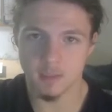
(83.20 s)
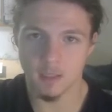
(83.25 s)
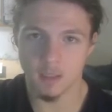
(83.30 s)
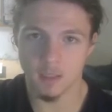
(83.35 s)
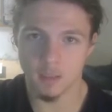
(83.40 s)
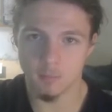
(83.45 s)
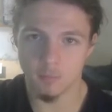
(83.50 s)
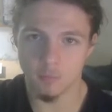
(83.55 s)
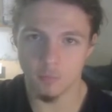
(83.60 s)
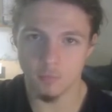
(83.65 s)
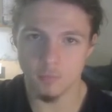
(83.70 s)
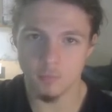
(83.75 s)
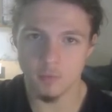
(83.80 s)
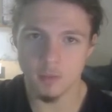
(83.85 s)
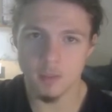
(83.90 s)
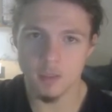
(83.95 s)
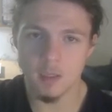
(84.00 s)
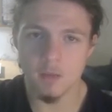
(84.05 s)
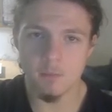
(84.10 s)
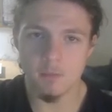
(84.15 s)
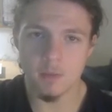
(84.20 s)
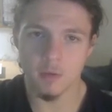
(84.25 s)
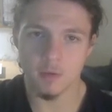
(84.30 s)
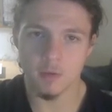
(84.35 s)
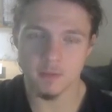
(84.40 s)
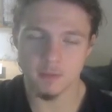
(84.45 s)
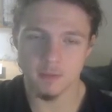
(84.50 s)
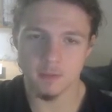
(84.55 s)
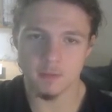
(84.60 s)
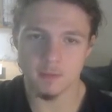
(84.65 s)
anemone because
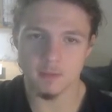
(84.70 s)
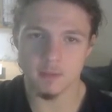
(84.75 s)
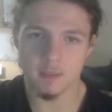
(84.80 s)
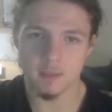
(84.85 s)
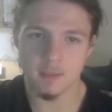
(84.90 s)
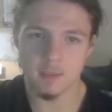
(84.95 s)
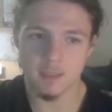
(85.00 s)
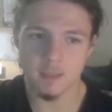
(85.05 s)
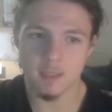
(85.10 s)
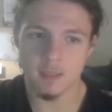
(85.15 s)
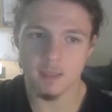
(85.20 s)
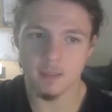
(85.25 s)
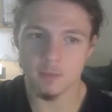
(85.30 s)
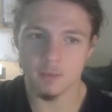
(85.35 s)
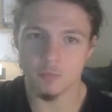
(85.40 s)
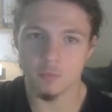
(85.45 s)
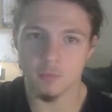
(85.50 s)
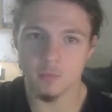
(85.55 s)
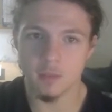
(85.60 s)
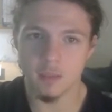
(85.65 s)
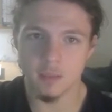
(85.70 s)
it is less likely to be